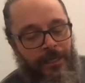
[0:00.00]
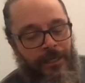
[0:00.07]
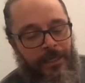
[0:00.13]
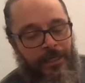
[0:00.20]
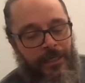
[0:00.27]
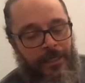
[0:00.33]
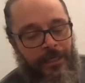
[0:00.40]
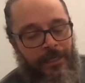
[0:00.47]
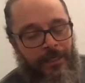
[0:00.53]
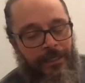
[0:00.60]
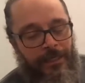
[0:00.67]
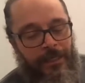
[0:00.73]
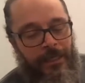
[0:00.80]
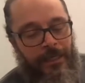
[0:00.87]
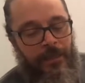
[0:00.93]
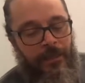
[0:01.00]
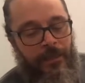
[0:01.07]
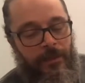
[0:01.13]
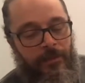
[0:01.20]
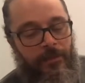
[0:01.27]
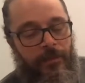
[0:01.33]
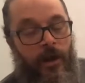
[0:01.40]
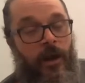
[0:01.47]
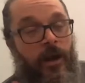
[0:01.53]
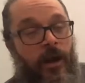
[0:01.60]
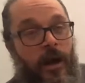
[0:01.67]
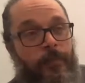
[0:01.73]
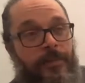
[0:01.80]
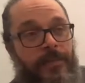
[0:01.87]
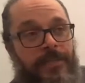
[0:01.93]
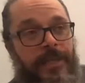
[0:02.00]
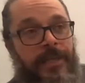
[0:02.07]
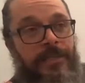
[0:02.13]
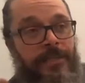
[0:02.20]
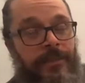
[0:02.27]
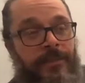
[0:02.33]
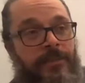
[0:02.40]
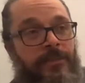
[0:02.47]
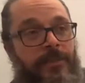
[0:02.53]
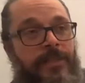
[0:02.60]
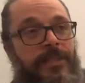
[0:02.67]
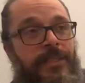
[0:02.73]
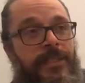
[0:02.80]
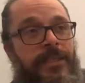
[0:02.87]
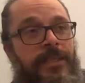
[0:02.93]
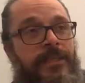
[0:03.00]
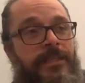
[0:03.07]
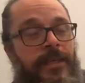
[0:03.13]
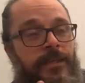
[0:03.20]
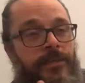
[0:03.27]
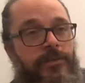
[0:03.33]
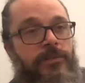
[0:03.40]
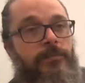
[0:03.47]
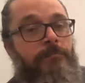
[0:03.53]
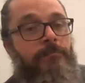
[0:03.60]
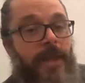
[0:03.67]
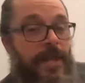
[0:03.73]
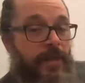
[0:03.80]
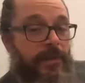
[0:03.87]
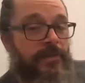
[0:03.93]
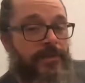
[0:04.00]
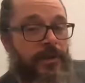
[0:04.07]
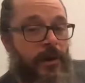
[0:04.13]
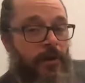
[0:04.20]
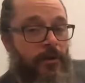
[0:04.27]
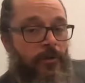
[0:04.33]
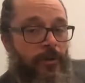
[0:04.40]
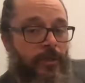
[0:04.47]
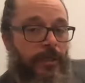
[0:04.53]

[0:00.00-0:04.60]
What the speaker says: There are a couple sites in the Twin Cities that do make snow